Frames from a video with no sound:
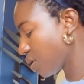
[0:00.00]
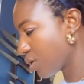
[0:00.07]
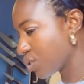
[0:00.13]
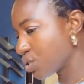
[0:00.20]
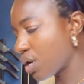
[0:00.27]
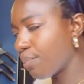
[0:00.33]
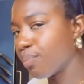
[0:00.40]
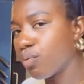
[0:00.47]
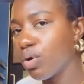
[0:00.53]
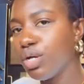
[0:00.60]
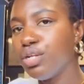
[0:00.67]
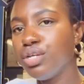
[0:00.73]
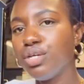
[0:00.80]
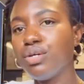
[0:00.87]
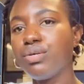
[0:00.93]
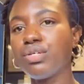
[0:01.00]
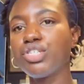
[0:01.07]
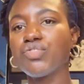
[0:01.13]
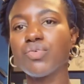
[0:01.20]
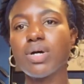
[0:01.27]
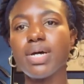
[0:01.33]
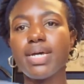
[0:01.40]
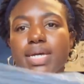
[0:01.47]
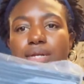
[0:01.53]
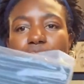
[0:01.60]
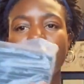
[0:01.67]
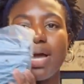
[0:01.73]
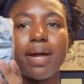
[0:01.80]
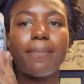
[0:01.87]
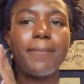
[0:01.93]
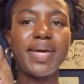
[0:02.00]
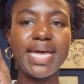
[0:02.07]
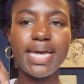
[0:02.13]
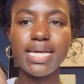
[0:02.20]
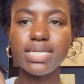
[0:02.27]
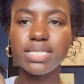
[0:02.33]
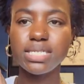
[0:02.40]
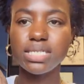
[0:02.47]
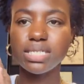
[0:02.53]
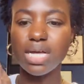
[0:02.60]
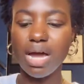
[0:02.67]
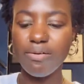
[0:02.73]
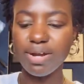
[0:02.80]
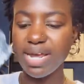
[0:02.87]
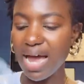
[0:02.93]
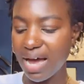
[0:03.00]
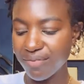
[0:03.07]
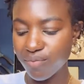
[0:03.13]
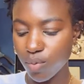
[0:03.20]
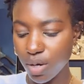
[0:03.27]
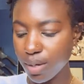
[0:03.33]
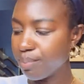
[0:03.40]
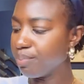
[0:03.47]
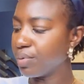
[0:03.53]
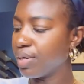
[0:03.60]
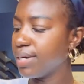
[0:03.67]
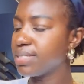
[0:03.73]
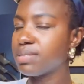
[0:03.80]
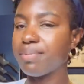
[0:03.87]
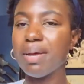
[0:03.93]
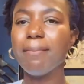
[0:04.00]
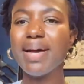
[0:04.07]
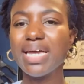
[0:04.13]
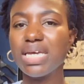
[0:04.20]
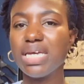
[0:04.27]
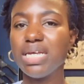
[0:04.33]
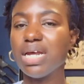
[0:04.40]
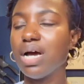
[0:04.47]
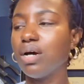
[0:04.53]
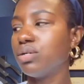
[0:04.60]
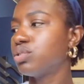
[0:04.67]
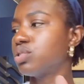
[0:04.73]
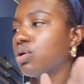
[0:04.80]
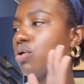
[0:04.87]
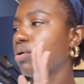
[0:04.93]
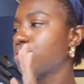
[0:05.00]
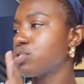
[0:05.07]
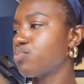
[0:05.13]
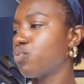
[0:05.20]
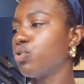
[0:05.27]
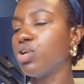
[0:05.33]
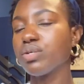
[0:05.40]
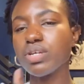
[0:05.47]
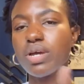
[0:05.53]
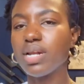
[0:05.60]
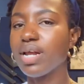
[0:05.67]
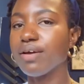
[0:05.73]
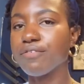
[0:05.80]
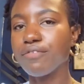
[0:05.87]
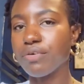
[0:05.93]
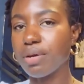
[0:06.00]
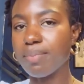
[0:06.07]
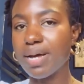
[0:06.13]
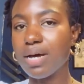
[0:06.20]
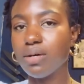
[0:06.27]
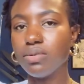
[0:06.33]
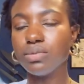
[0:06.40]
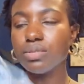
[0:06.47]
So I bought a new drying rack base. I already have one, but it's a bit manky now. So I've just bought a new, it's only like £3.